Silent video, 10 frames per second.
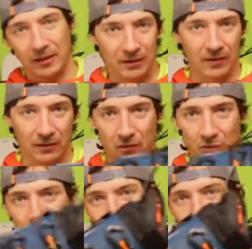and then
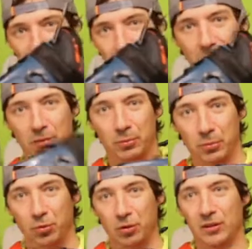you can't lock your
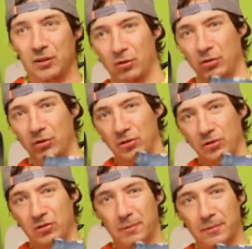boot, and you're
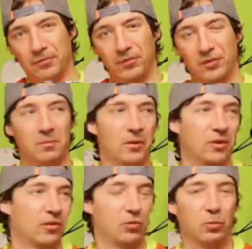on top of
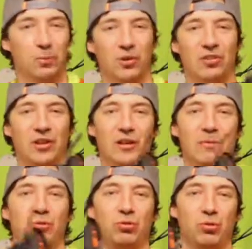some super
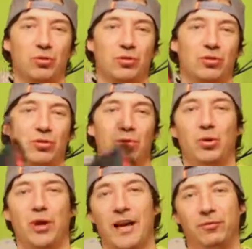steep chute,
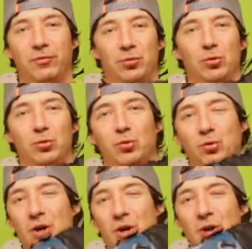you have
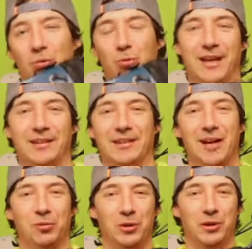to ride
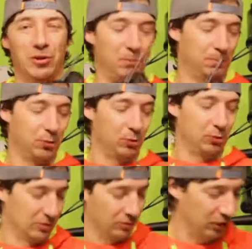down with an open boot.